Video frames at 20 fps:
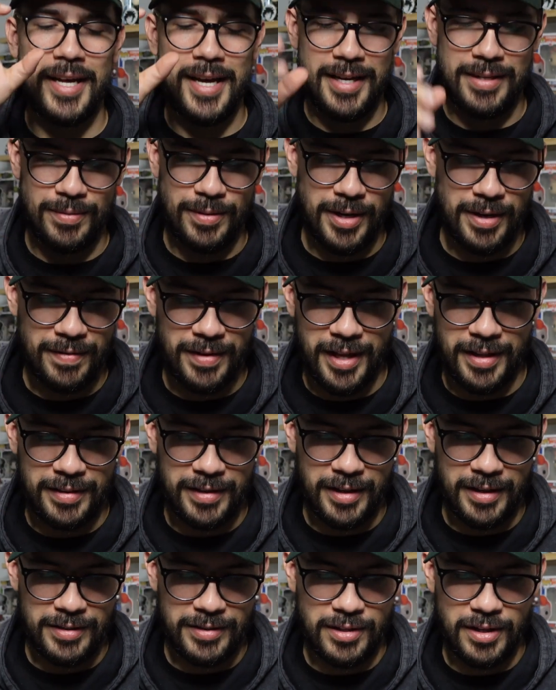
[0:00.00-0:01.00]
whatever that
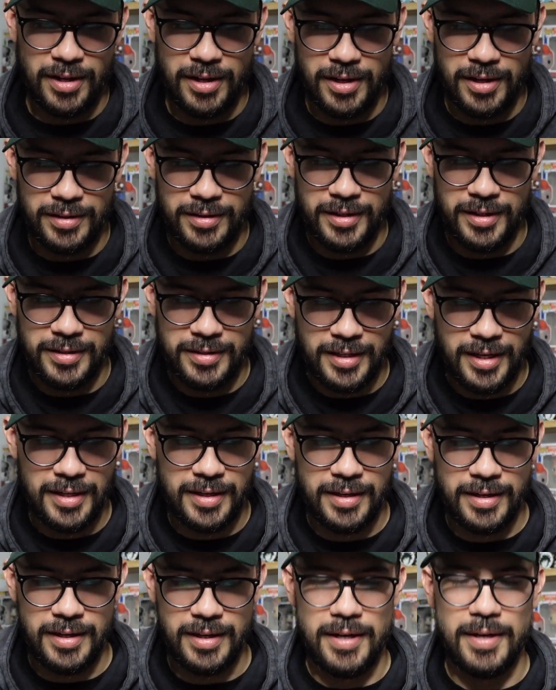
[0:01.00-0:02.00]
thing is called. It's
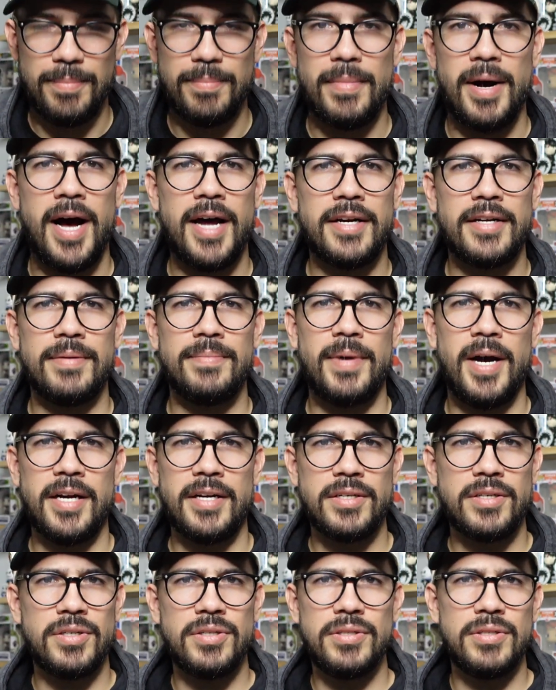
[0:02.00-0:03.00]
not
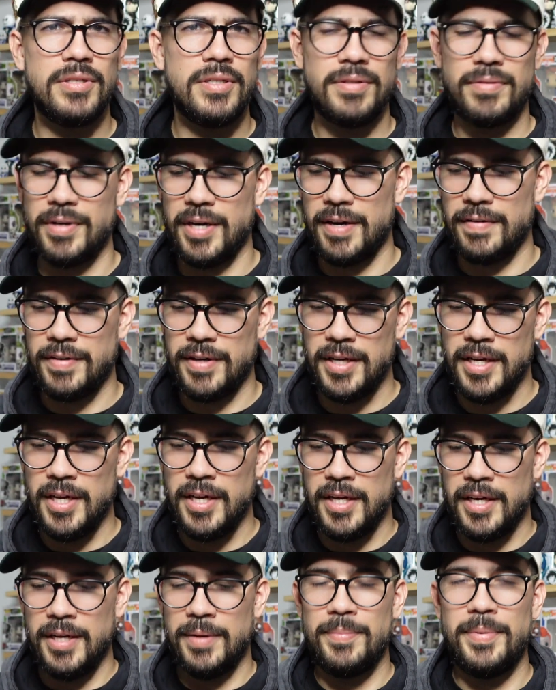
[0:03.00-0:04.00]
monocle or whatever,
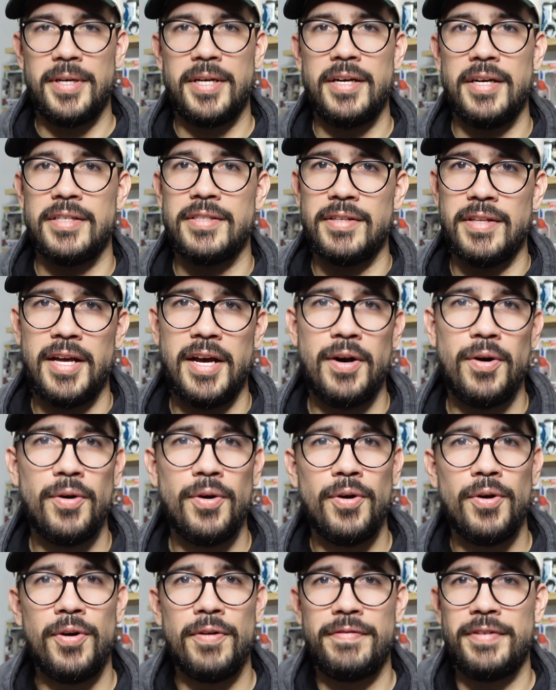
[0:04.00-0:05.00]
because of that
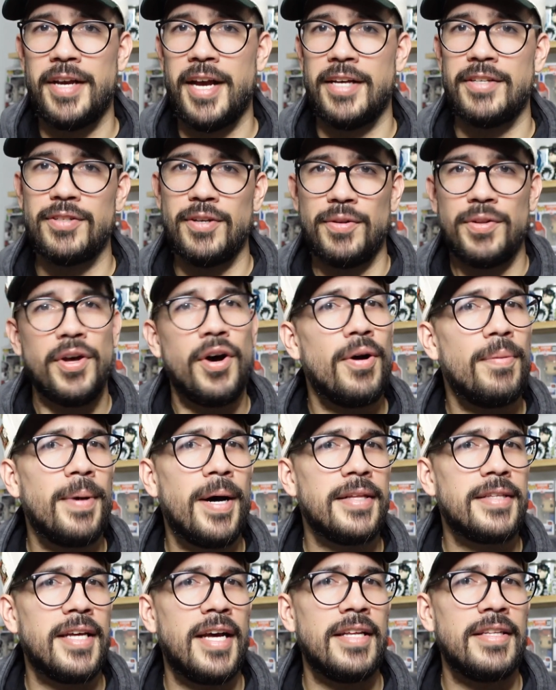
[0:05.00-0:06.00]
whole, if you guys don't know
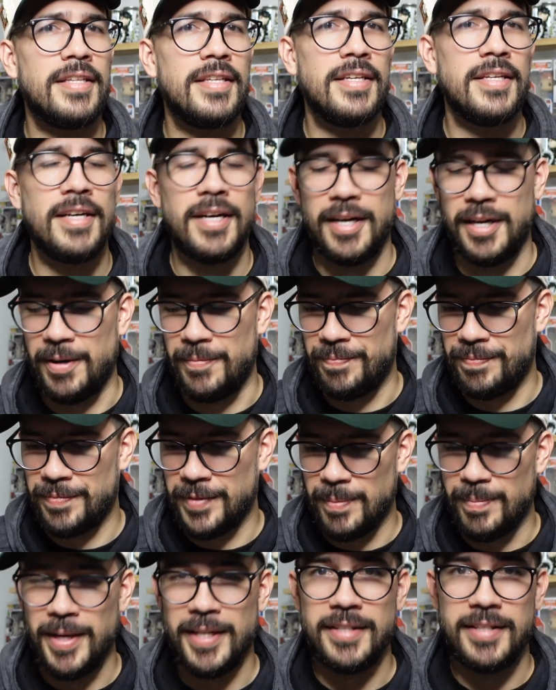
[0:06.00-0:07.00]
about that, the
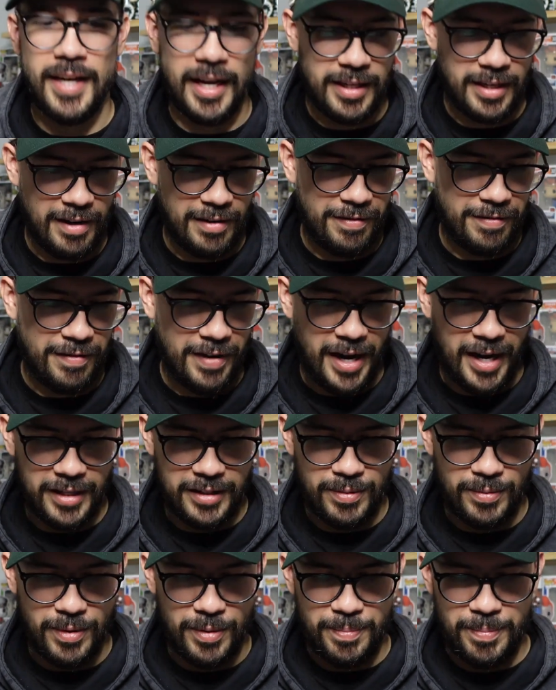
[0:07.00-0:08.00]
Mandela
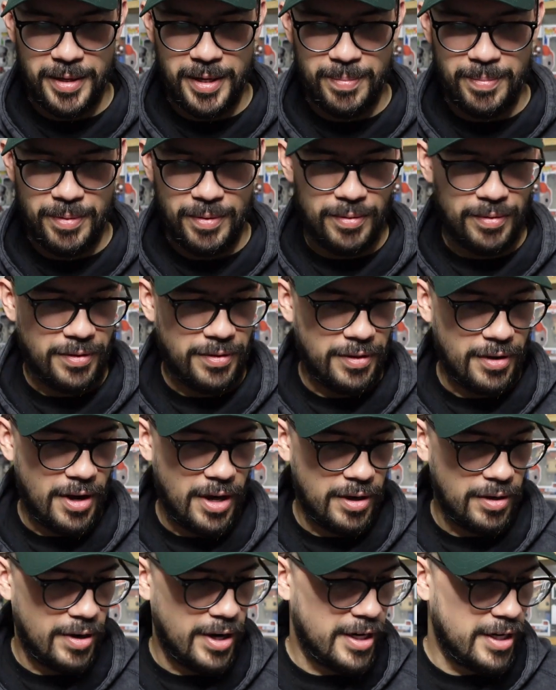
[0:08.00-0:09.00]
effect, where people
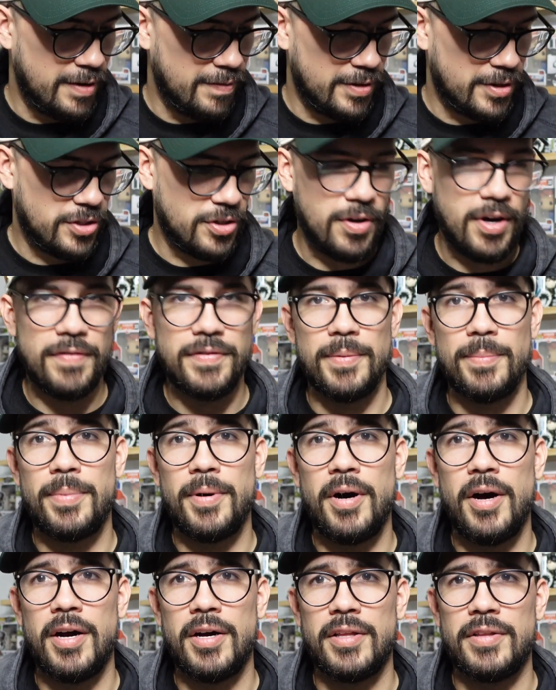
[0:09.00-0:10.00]
thought, I didn't even show off the
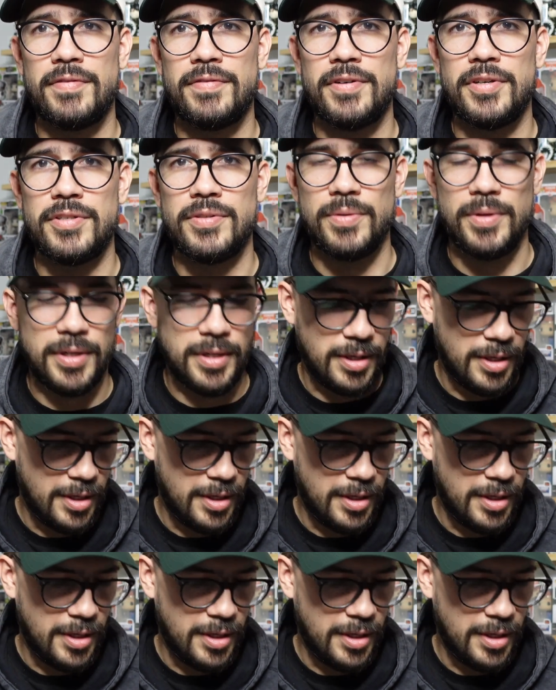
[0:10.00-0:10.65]
pog of the first one,